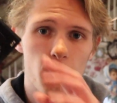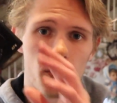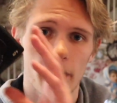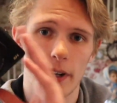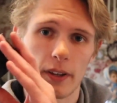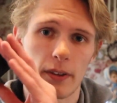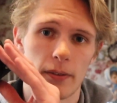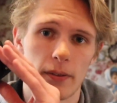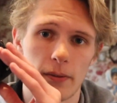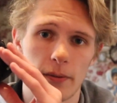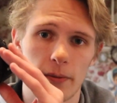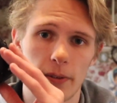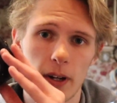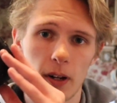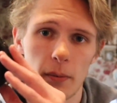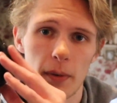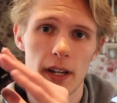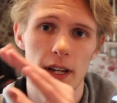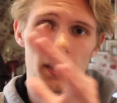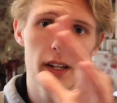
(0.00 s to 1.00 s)
with
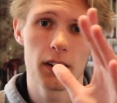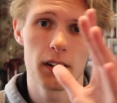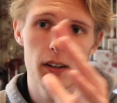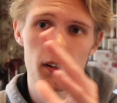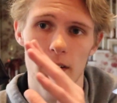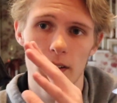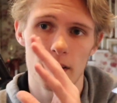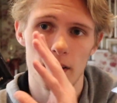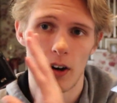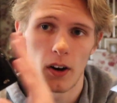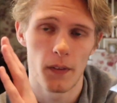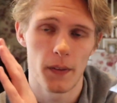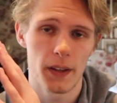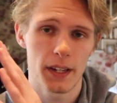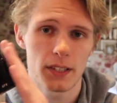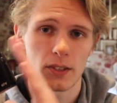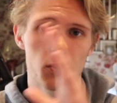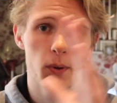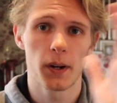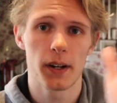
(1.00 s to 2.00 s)
filming on
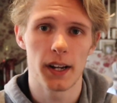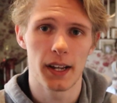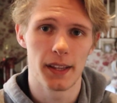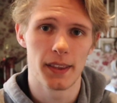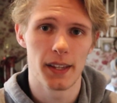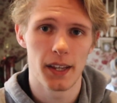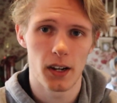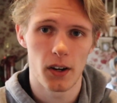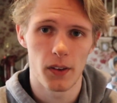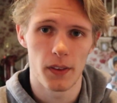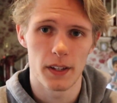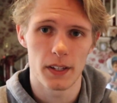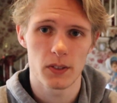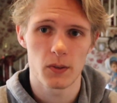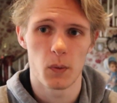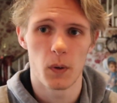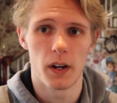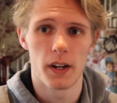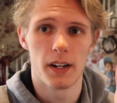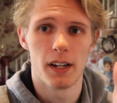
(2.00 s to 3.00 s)
this one and then on
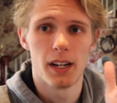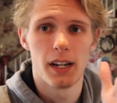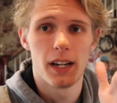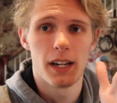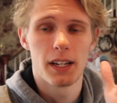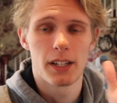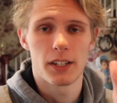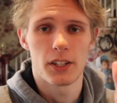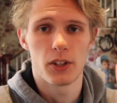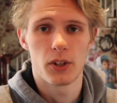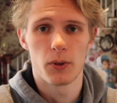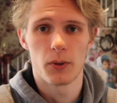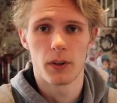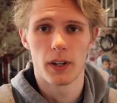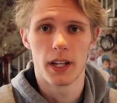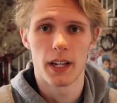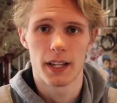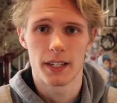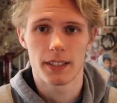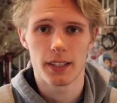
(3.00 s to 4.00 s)
this one to do
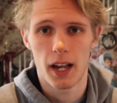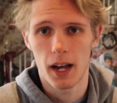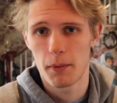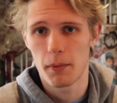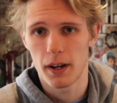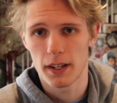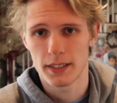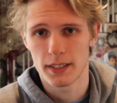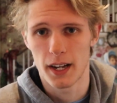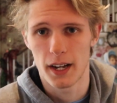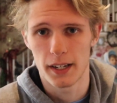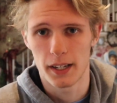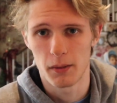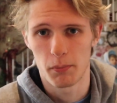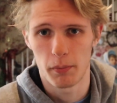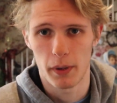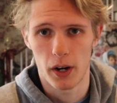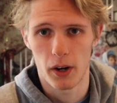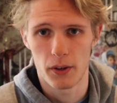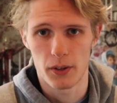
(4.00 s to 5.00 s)
really a side-by-side
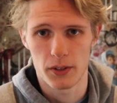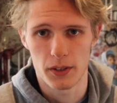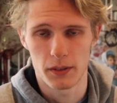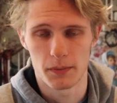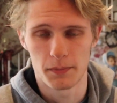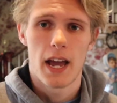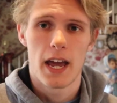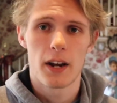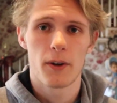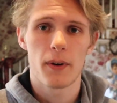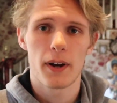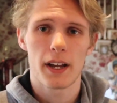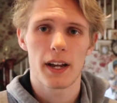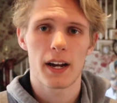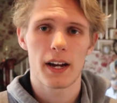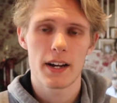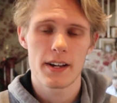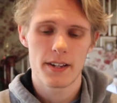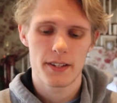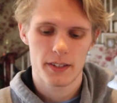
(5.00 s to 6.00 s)
comparison. Anyway
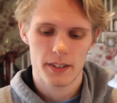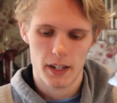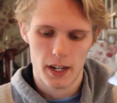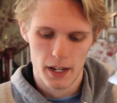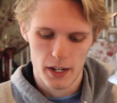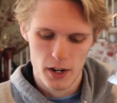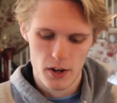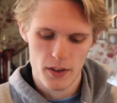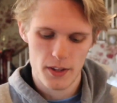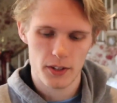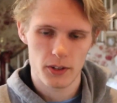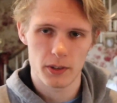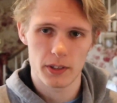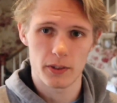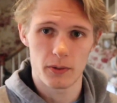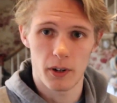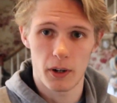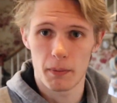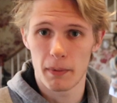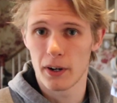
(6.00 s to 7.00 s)
guys, I know this
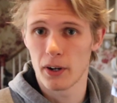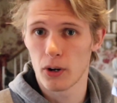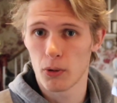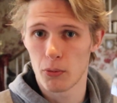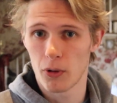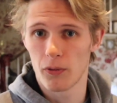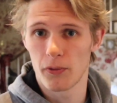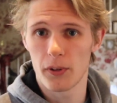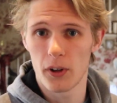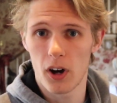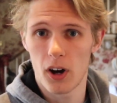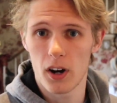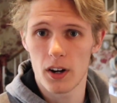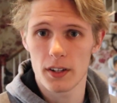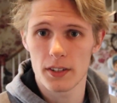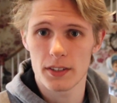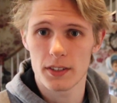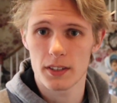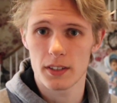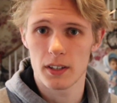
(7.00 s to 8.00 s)
wasn't one of my normal
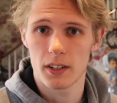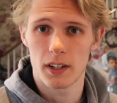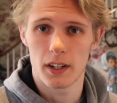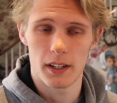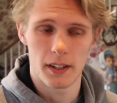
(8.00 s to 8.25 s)
vlogs.